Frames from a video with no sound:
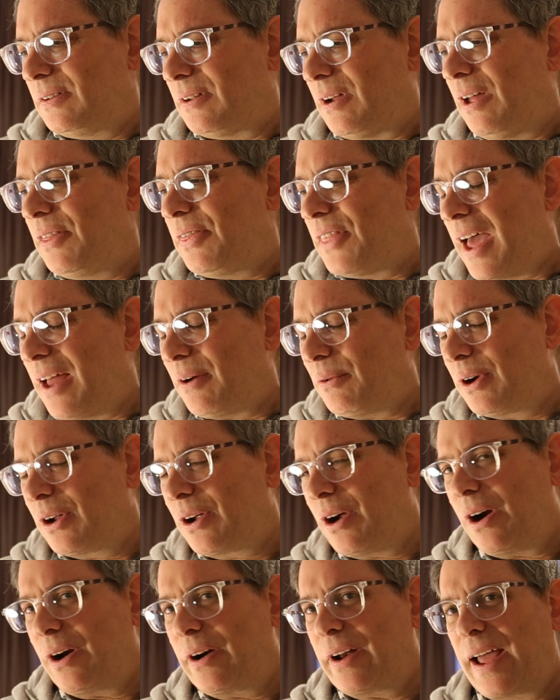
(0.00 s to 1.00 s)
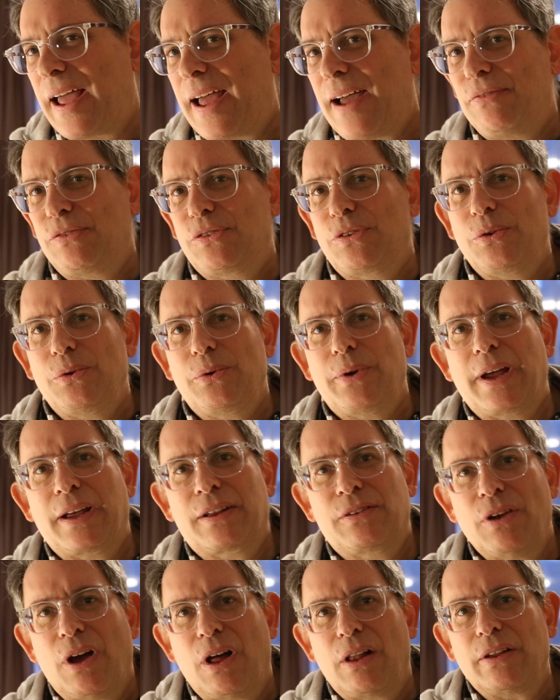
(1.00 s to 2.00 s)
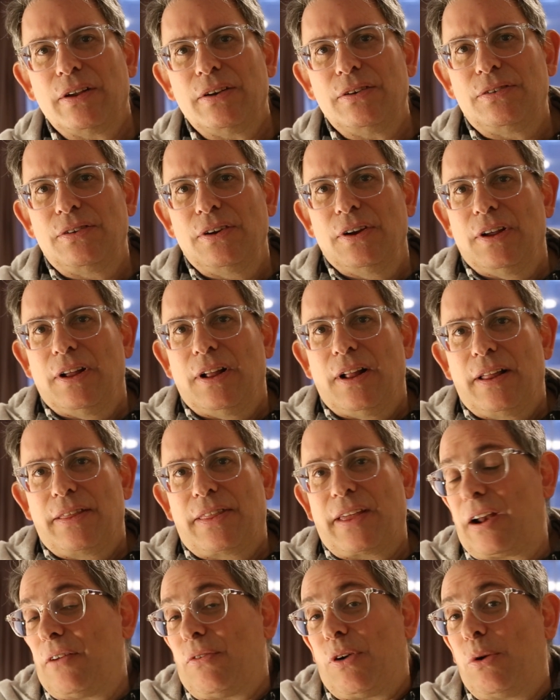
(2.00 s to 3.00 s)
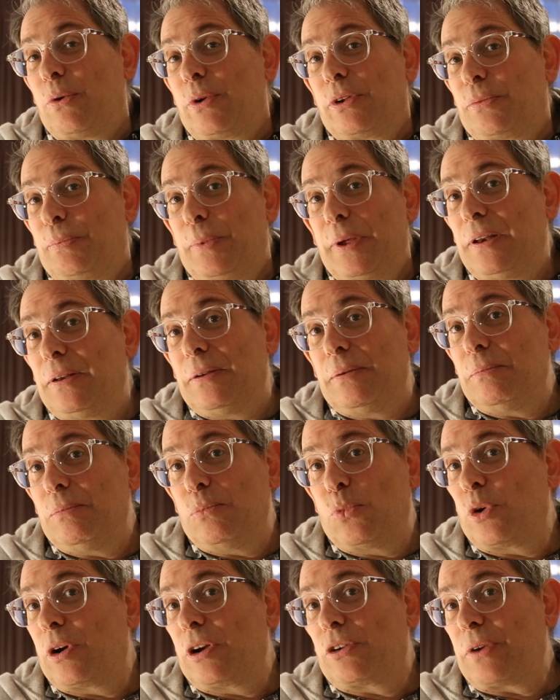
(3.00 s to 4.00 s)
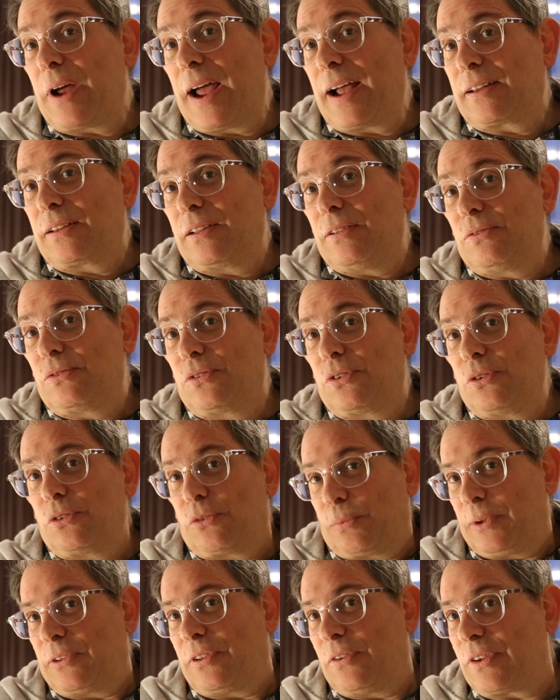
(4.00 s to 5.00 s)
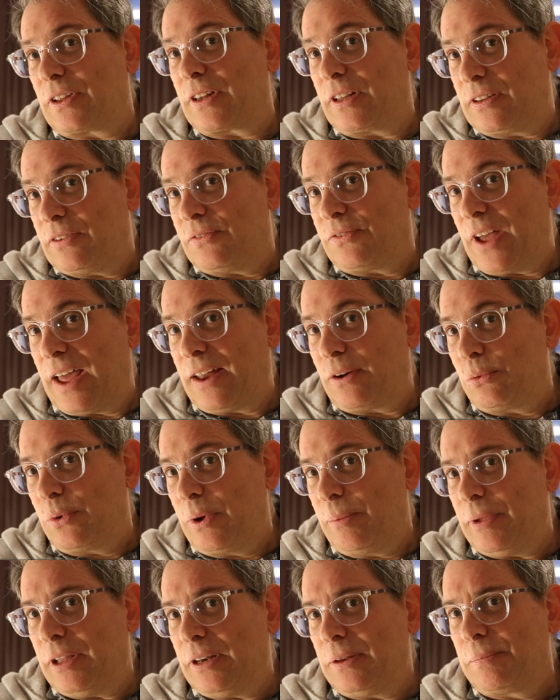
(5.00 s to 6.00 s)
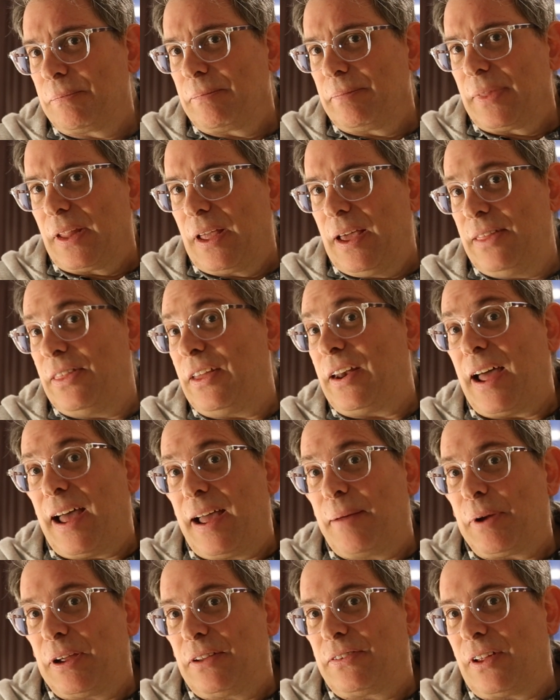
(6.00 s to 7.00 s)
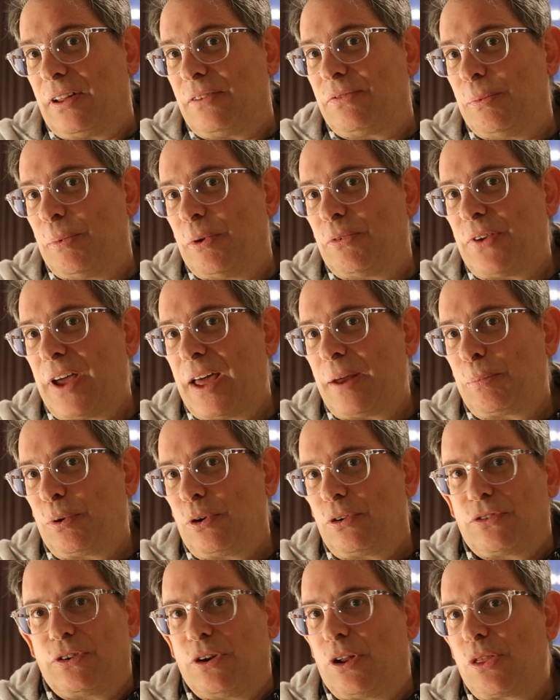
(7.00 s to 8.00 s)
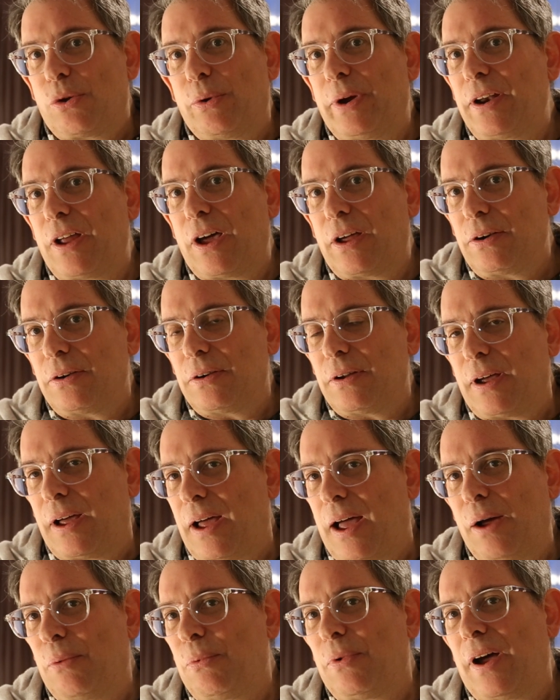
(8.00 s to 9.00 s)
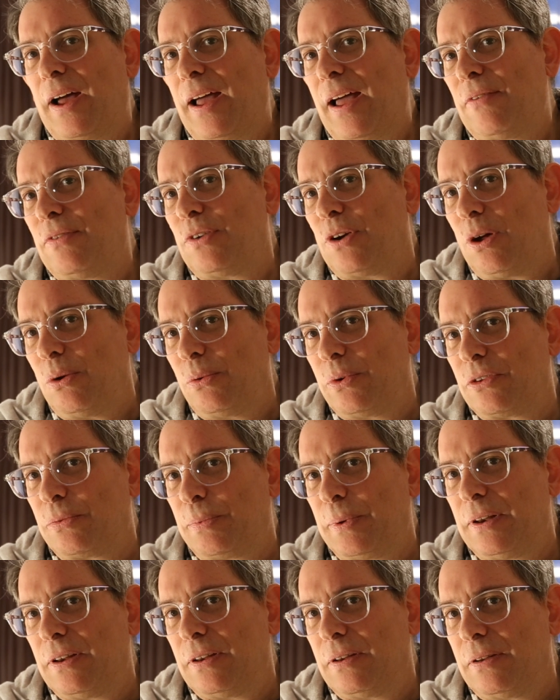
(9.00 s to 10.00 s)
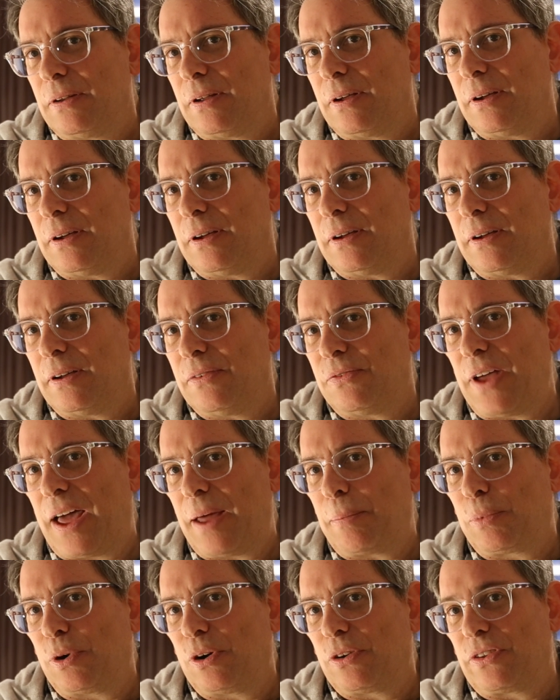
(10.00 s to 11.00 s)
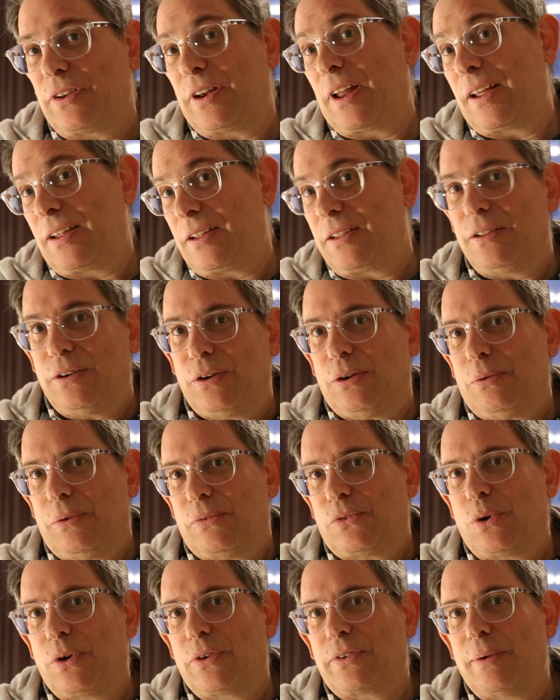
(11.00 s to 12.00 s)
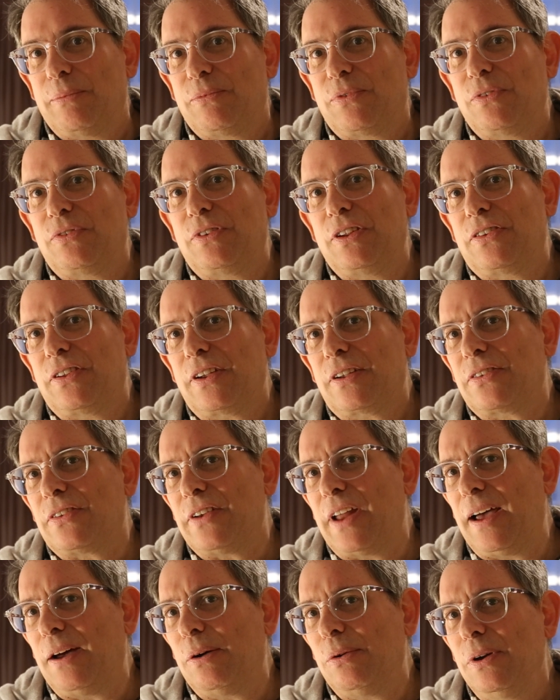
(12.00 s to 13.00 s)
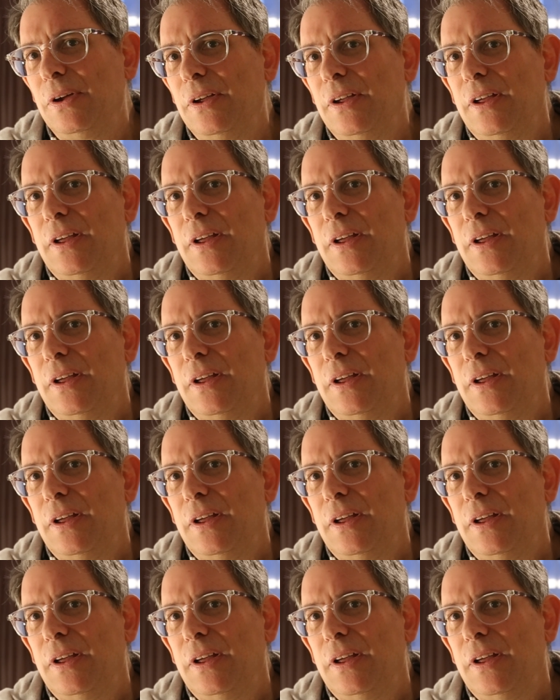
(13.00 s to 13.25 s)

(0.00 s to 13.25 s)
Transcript: on that regard, I have to acknowledge that I've always been more attractive to, specifically to fat women, and that I myself am a fat person, although I haven't always been a fat person. Of course, I'm 56 now,